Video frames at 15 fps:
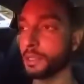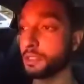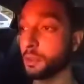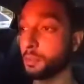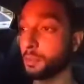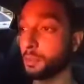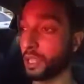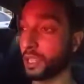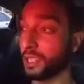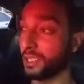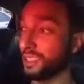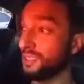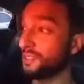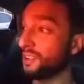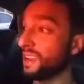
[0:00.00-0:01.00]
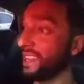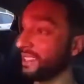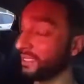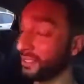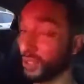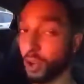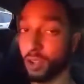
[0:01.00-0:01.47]
It's up like another
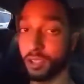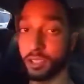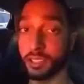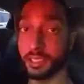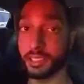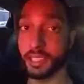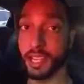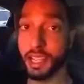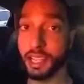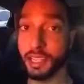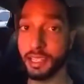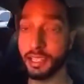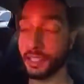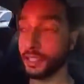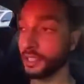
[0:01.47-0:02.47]
$8 today.